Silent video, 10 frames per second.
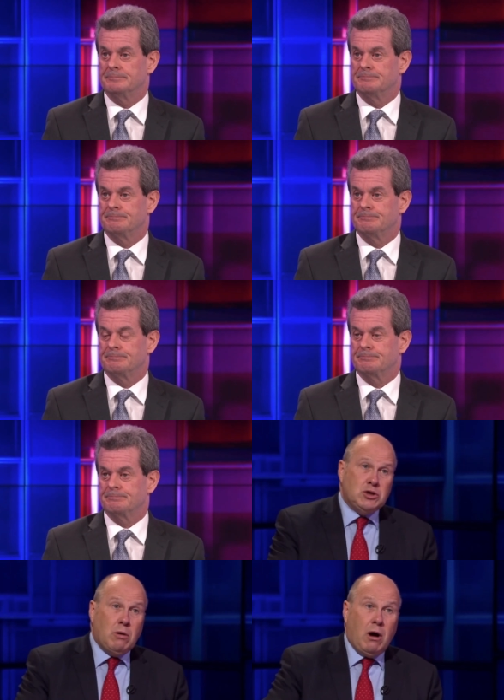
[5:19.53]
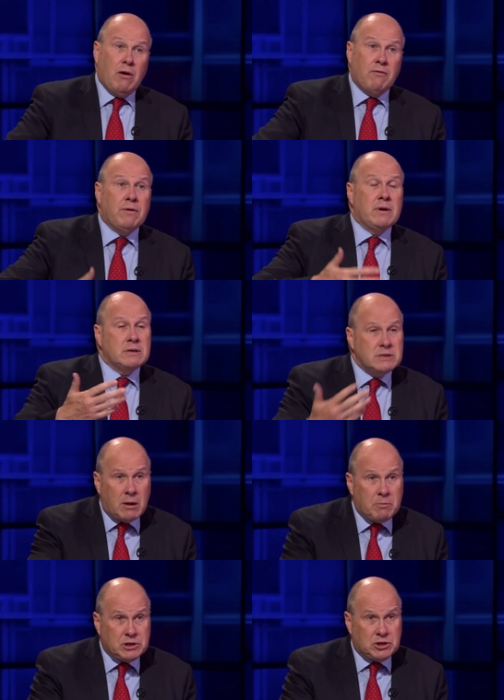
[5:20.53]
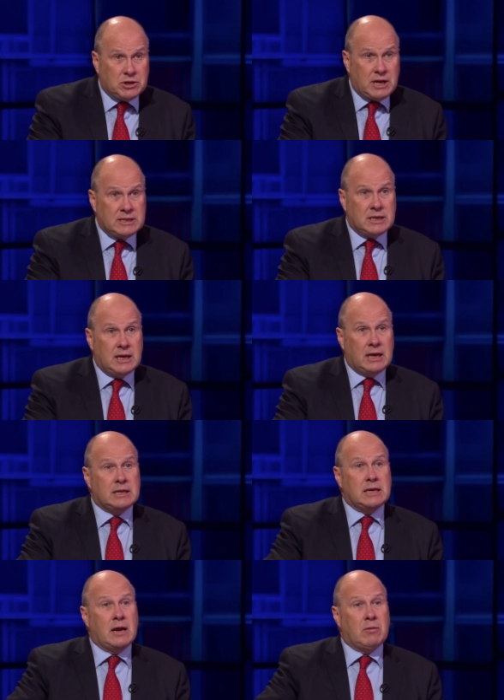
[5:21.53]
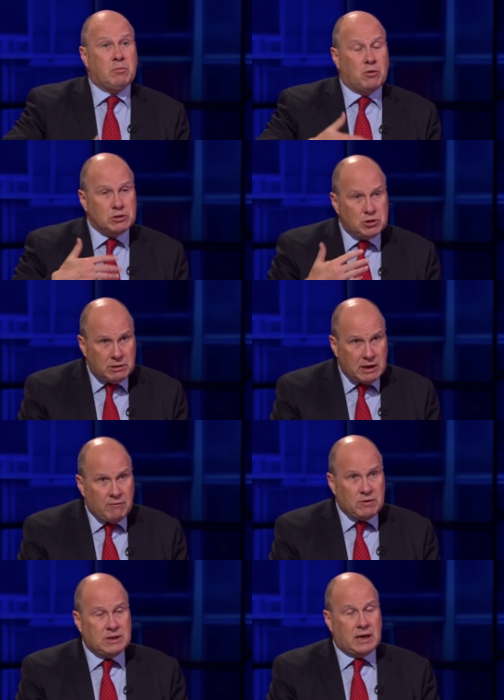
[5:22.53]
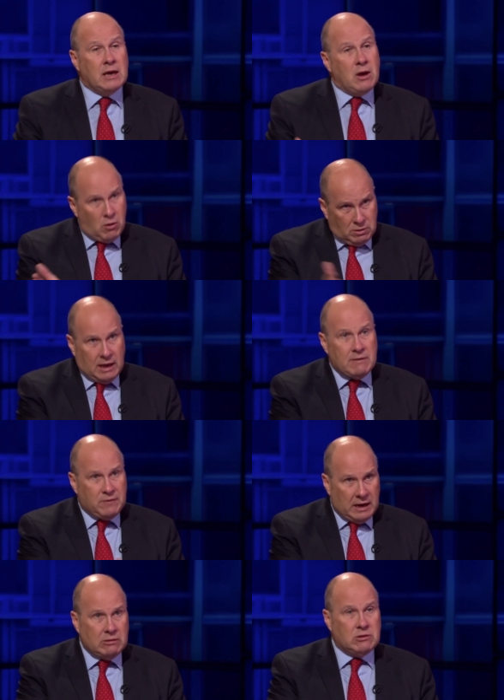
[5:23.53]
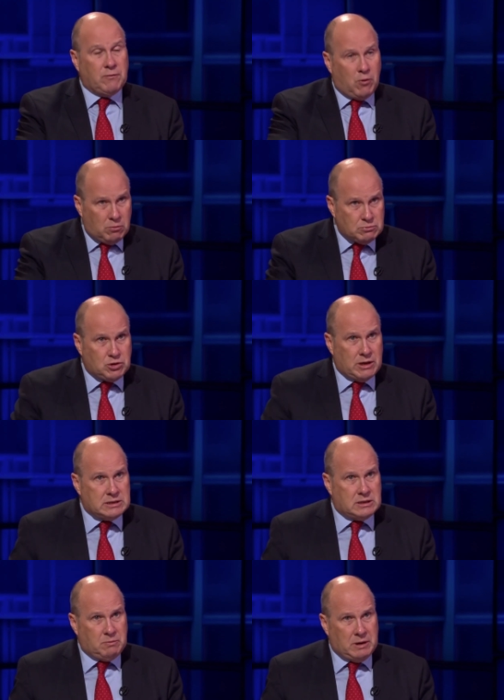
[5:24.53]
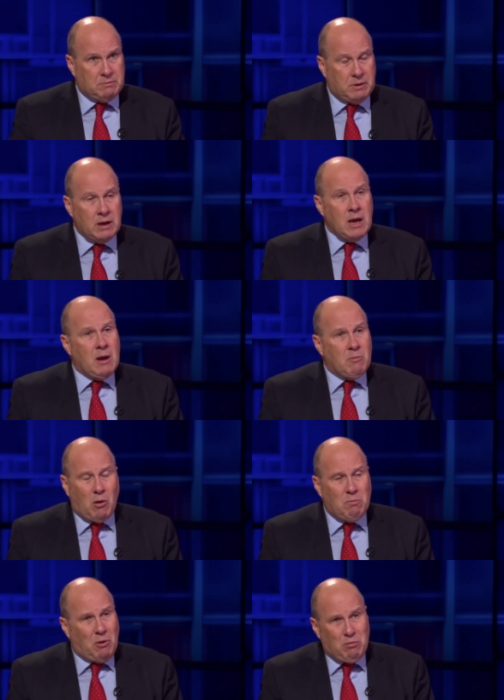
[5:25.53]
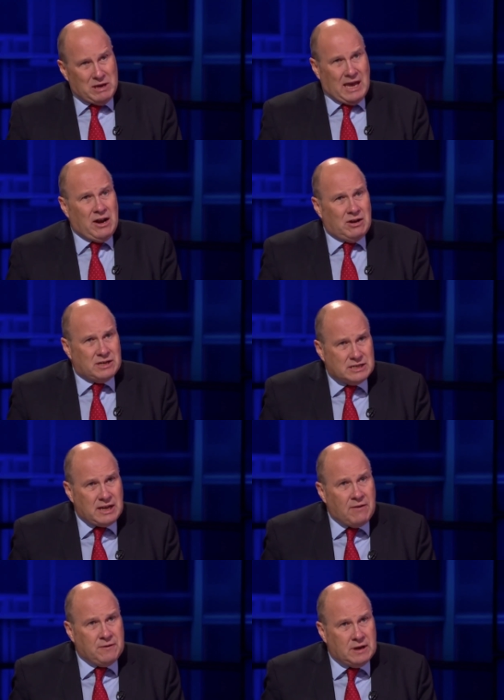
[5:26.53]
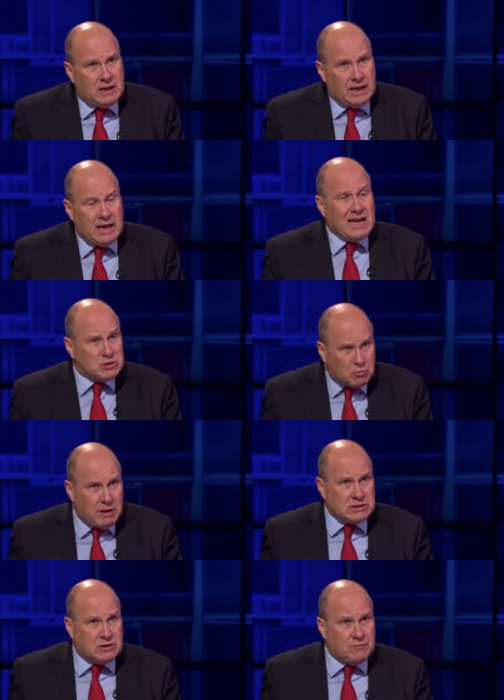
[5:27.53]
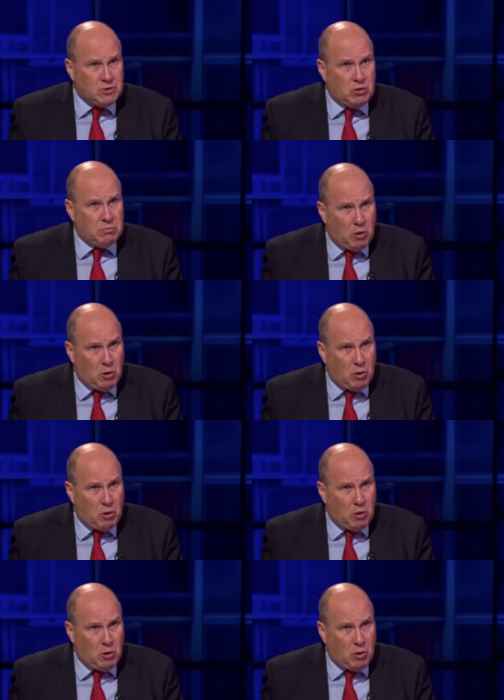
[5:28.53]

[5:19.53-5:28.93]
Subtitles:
The issue of temperature testing at the airport, doing everything. Okay, fill out the form, trace the people. But we cannot indefinitely, as the rest of Europe